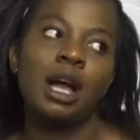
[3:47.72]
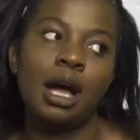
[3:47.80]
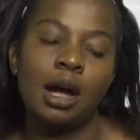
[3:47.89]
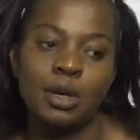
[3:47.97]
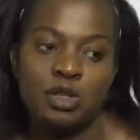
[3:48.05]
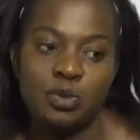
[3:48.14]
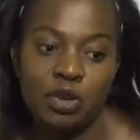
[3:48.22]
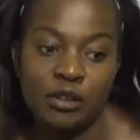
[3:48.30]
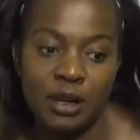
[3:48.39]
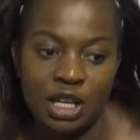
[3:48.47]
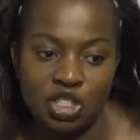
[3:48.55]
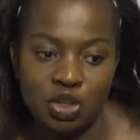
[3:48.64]
I was
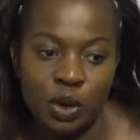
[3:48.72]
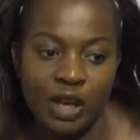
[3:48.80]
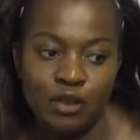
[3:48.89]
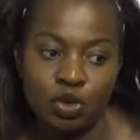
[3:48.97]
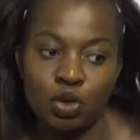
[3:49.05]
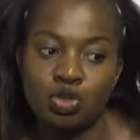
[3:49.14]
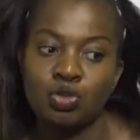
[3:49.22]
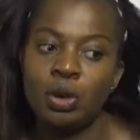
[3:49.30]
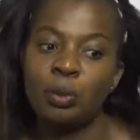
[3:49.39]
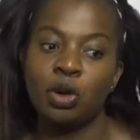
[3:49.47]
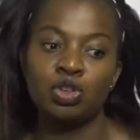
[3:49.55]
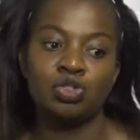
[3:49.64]
privileged, however, to go to a
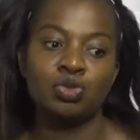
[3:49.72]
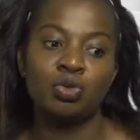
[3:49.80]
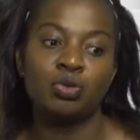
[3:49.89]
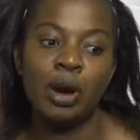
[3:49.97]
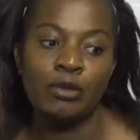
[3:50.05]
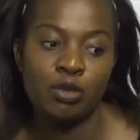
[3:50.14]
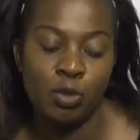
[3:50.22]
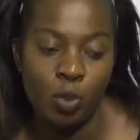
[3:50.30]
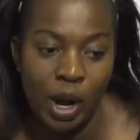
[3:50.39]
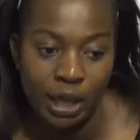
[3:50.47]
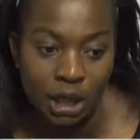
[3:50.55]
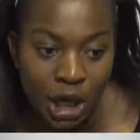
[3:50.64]
boarding school from
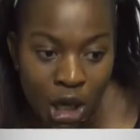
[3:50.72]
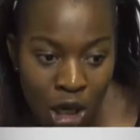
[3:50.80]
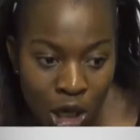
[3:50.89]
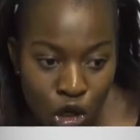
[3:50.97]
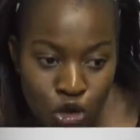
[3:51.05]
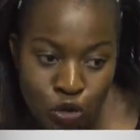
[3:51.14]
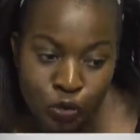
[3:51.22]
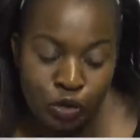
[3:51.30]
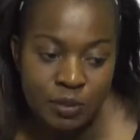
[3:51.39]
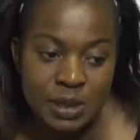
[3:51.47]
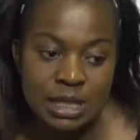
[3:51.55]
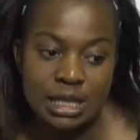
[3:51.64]
1 to
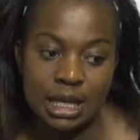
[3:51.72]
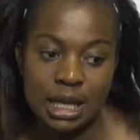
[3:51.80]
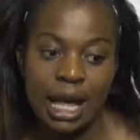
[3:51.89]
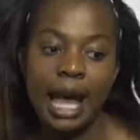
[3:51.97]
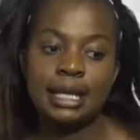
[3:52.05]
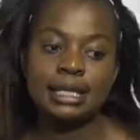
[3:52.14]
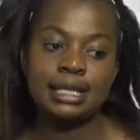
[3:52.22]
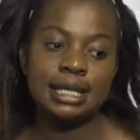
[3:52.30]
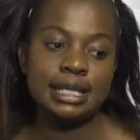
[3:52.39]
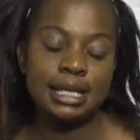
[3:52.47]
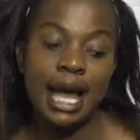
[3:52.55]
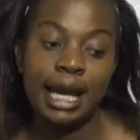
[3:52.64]
form 6.